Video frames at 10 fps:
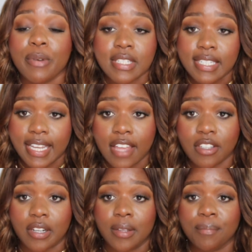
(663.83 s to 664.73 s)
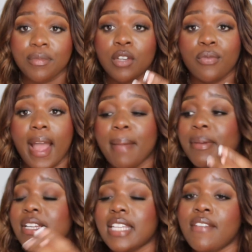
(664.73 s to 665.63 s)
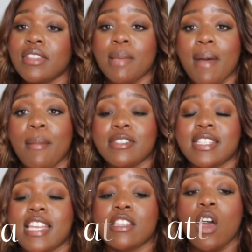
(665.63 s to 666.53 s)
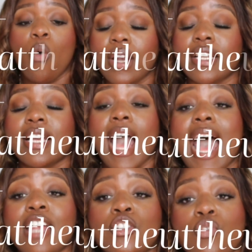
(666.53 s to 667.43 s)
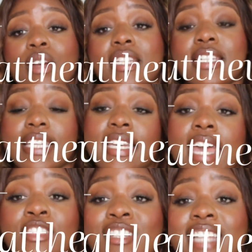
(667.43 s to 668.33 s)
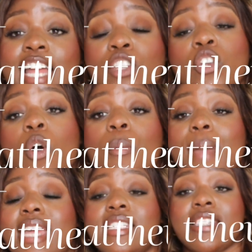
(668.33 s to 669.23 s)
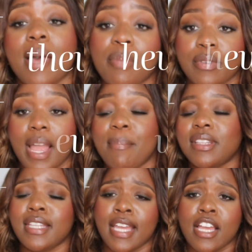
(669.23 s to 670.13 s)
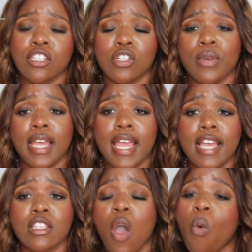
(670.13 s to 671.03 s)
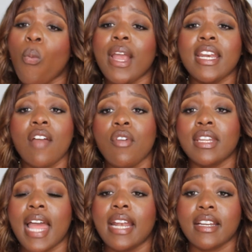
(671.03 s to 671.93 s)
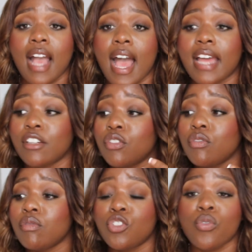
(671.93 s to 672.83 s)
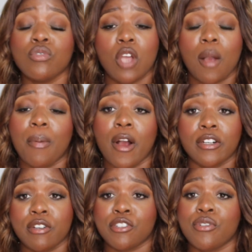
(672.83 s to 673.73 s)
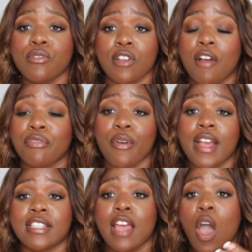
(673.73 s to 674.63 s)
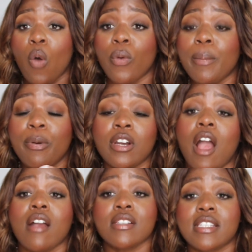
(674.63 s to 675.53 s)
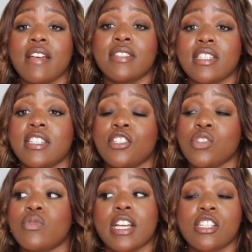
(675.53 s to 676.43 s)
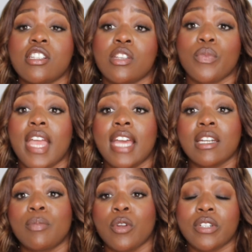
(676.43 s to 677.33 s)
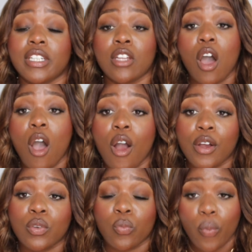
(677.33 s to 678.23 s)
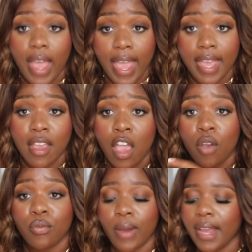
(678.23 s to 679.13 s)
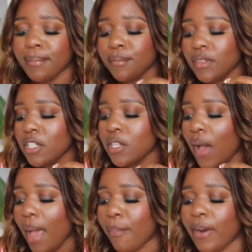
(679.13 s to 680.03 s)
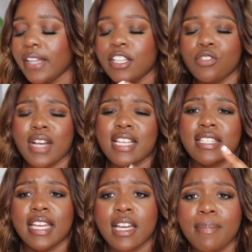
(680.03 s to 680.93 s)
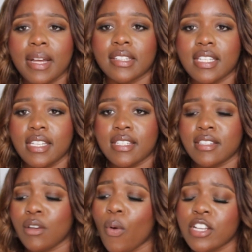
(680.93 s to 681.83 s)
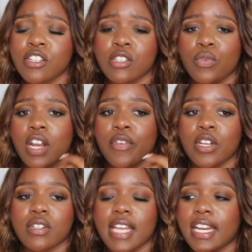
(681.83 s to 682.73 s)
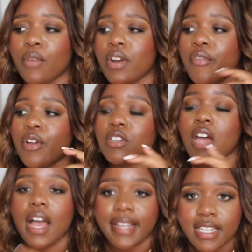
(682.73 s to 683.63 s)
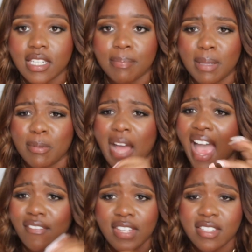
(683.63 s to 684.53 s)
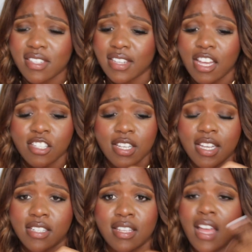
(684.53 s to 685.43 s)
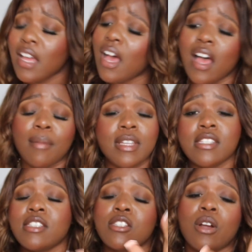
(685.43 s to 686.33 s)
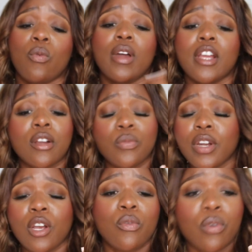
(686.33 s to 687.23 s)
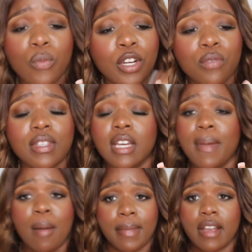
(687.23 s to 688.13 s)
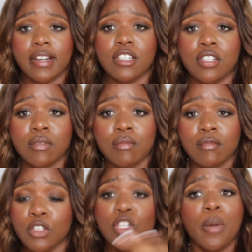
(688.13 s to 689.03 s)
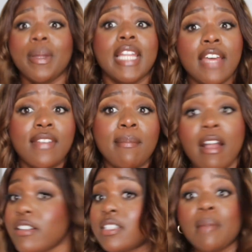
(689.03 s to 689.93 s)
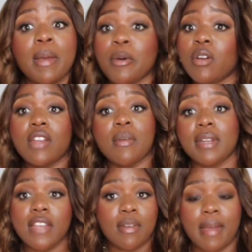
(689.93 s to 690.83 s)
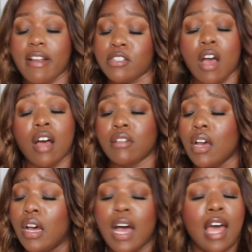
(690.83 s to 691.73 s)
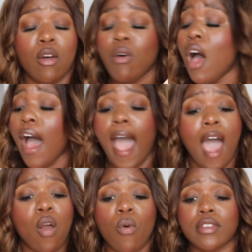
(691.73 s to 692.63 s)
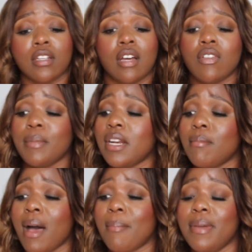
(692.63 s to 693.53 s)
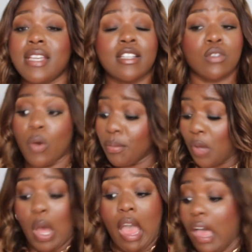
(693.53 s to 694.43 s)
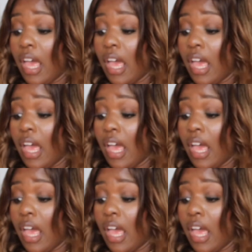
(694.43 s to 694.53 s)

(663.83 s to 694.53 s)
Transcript: never put together. Right? Because even the Bible says, what God joins together, let no man separate. But the issue is, we never let God choose our partners, choose our friends. We put ourselves in situations and we end up learning the hard way, right? So I pray that you guys think about these questions whenever you're dating, whenever you're talking to people. Have these discussions. Listen, sir, what do you think about marriage? Do you believe in marriage? Some people don't even believe in marriage. Oh no, I don't want the government in my business. Oh,